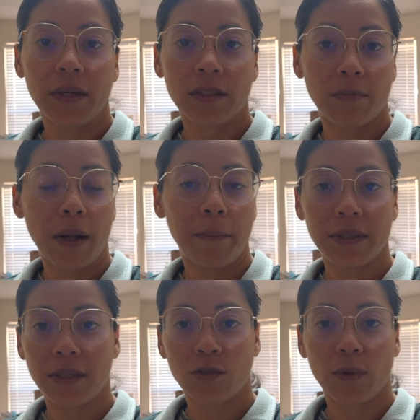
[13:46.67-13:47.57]
small
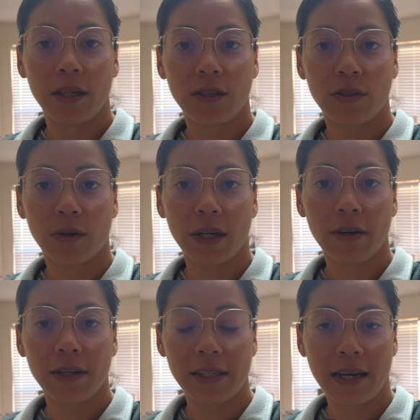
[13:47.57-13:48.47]
business running store here
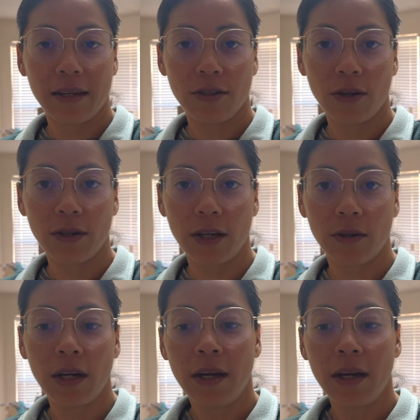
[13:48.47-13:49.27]
in San Antonio.